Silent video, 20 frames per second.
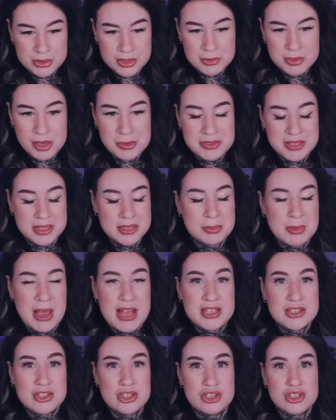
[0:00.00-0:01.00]
Sometimes it's
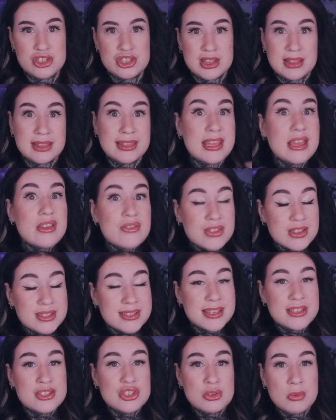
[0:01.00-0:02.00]
best to just leave the
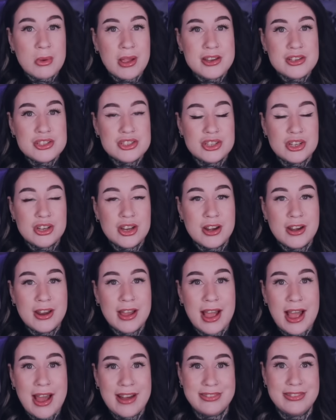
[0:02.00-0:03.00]
situation
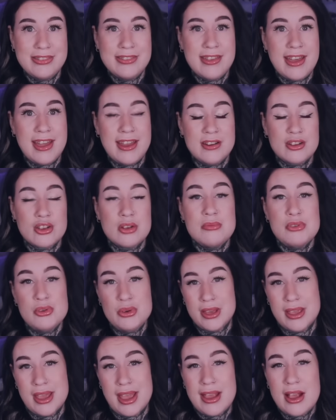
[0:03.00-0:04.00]
and then
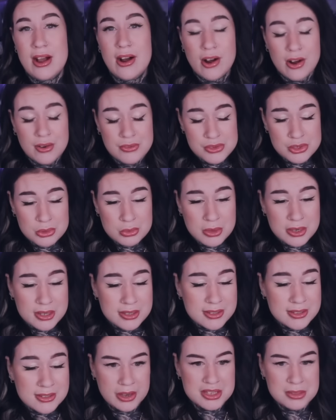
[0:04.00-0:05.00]
communicate afterwards,